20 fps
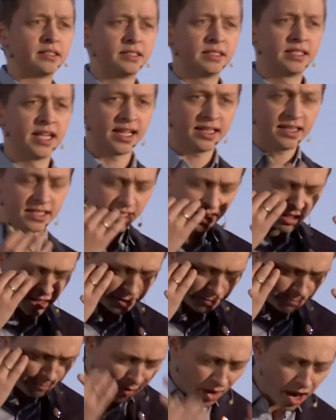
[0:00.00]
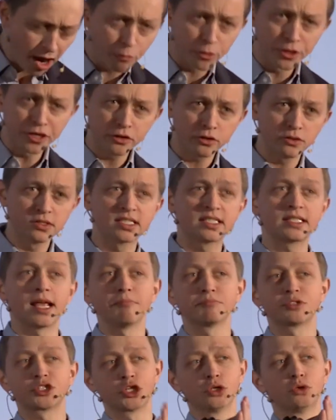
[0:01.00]
that the power
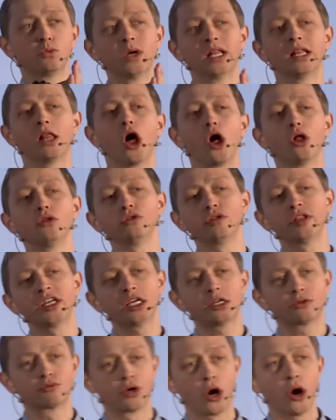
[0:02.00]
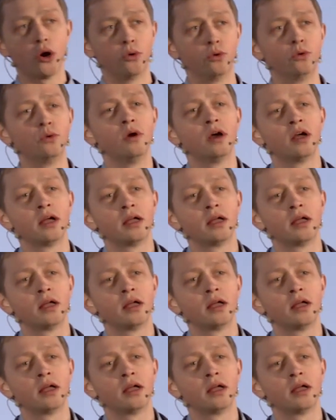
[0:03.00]
consumption will only grow,